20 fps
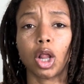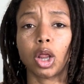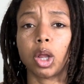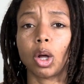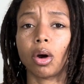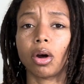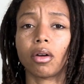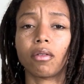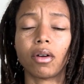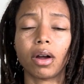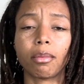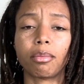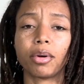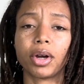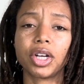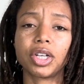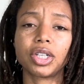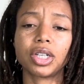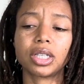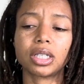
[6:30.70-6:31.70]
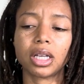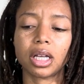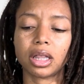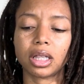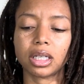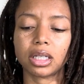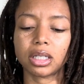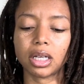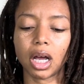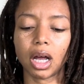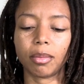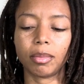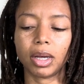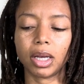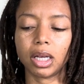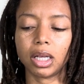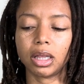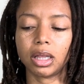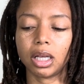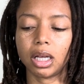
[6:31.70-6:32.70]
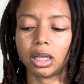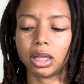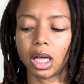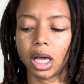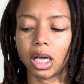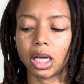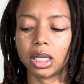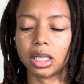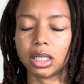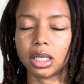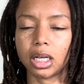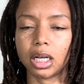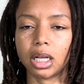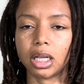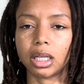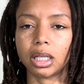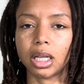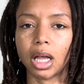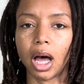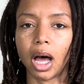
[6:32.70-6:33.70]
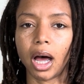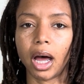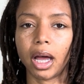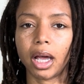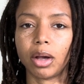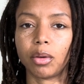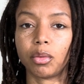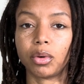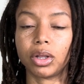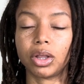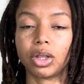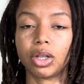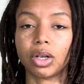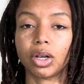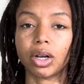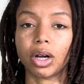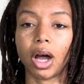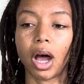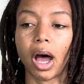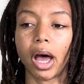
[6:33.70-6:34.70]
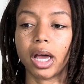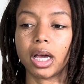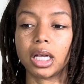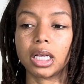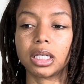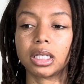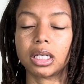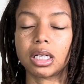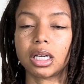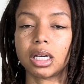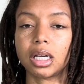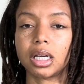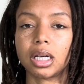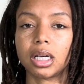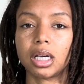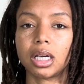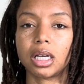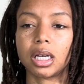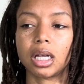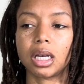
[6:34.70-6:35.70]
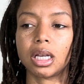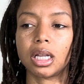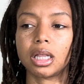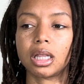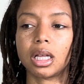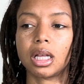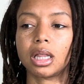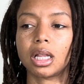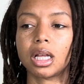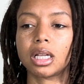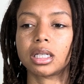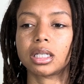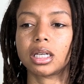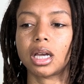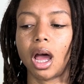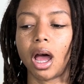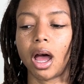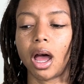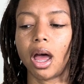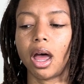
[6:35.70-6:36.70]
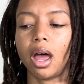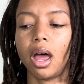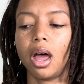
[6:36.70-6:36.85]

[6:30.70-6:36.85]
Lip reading: lower vibrations at this time. Anything that isn't aligned with your highest good. Anything that's not,